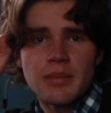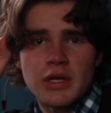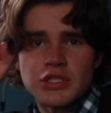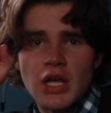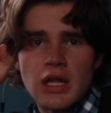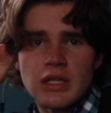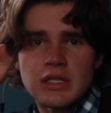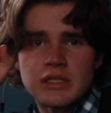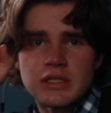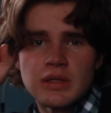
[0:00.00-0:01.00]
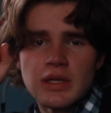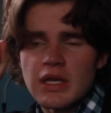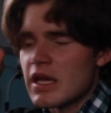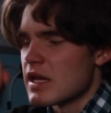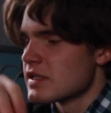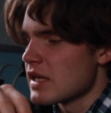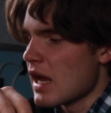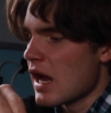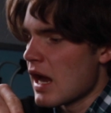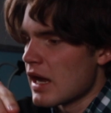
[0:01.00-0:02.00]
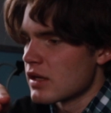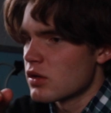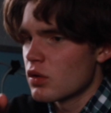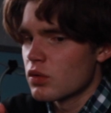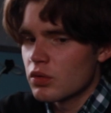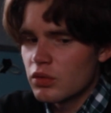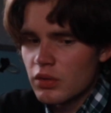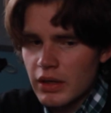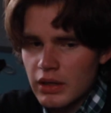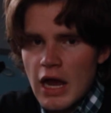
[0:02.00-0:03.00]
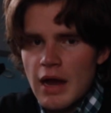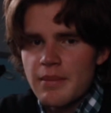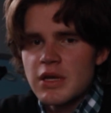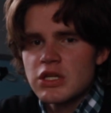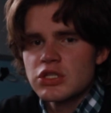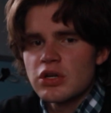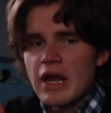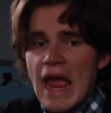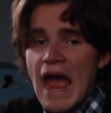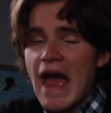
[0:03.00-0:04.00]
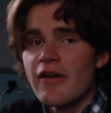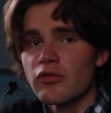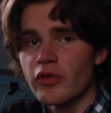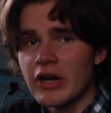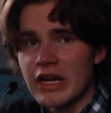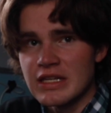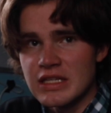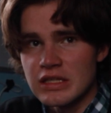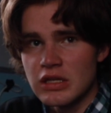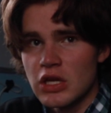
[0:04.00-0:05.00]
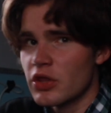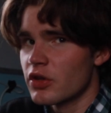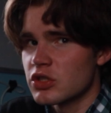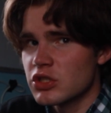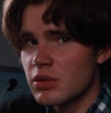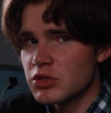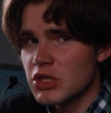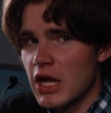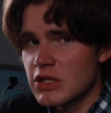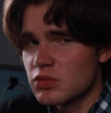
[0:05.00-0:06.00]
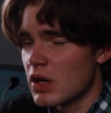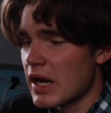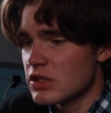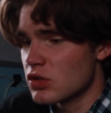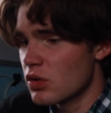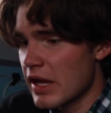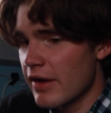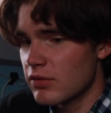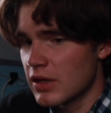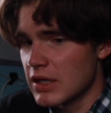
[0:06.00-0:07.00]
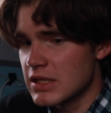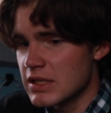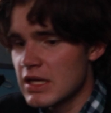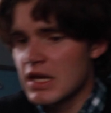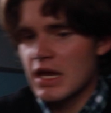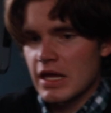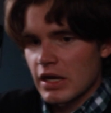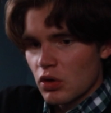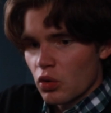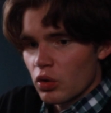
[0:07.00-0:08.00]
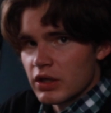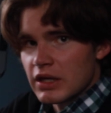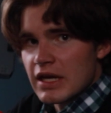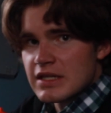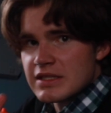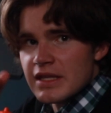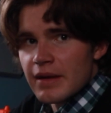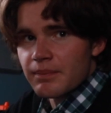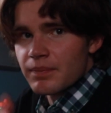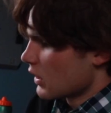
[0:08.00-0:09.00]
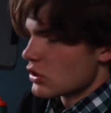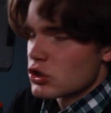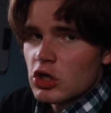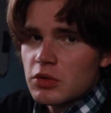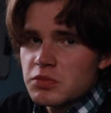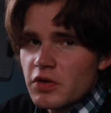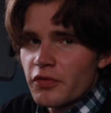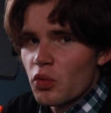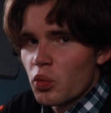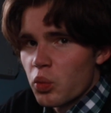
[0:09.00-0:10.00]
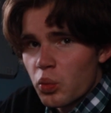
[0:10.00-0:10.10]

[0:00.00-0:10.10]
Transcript: my shot list is I go through it. I make sure I have what I need. There are some shots where I don't have what I need, and I organize them in terms of